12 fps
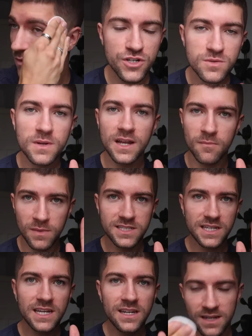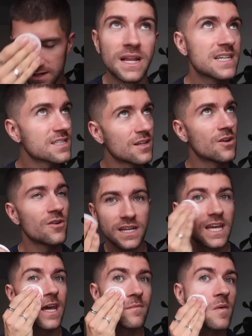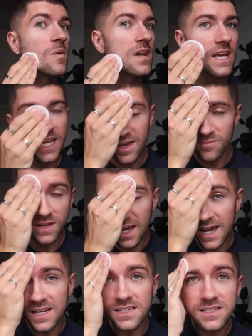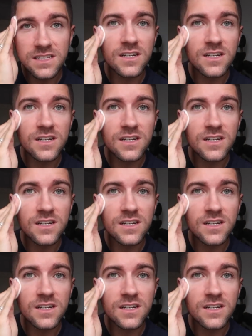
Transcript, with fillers: Trust me, like my skin, bless the Lord, he gave me what he gave me and